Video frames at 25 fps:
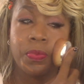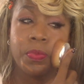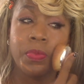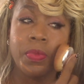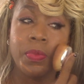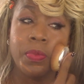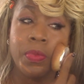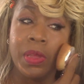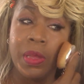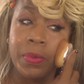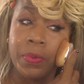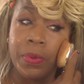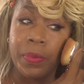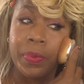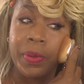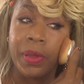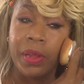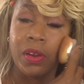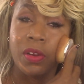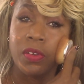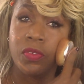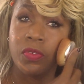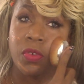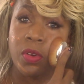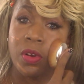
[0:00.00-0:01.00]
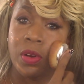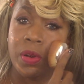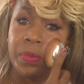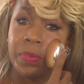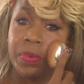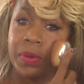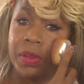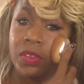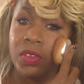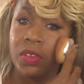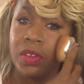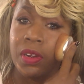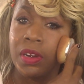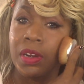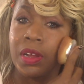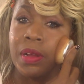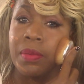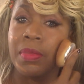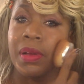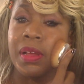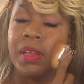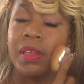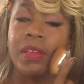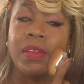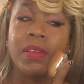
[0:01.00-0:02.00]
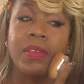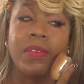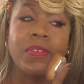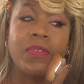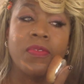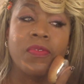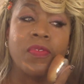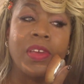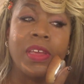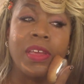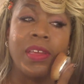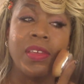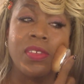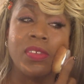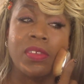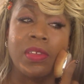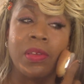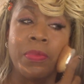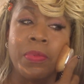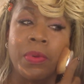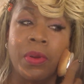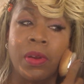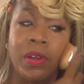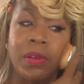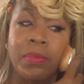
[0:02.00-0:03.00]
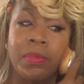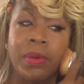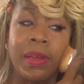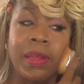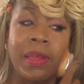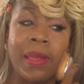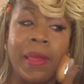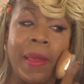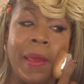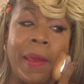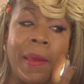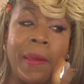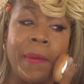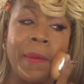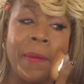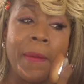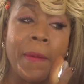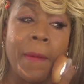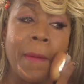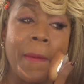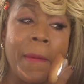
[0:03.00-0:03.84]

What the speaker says: be prepared for putting it on my face, it burned my hand.